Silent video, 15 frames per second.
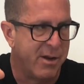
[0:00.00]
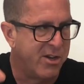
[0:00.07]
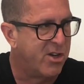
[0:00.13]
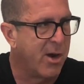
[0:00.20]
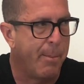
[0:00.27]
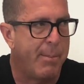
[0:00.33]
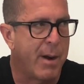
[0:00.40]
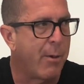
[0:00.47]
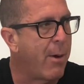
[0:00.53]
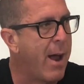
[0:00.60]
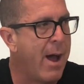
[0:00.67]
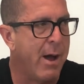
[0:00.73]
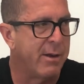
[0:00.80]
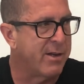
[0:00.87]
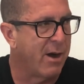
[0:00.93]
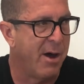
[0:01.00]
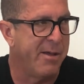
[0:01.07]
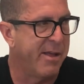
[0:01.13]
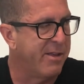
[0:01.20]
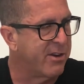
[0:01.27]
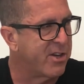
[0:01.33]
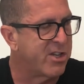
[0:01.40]
jumping around to all
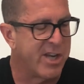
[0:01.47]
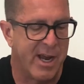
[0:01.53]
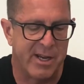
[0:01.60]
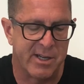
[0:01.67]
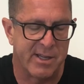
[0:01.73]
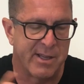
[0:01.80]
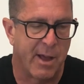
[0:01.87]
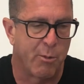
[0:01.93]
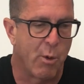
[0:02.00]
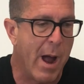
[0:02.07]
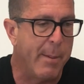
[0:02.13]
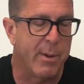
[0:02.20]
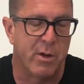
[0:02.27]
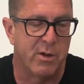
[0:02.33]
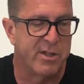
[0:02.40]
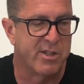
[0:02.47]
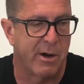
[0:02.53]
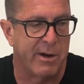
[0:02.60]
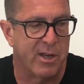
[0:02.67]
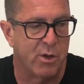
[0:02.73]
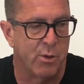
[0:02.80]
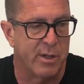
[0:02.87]
other exchanges. Robinhood's
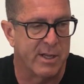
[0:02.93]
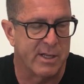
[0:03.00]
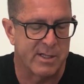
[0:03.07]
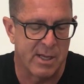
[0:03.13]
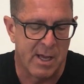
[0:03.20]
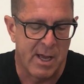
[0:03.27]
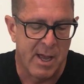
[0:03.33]
already doing this.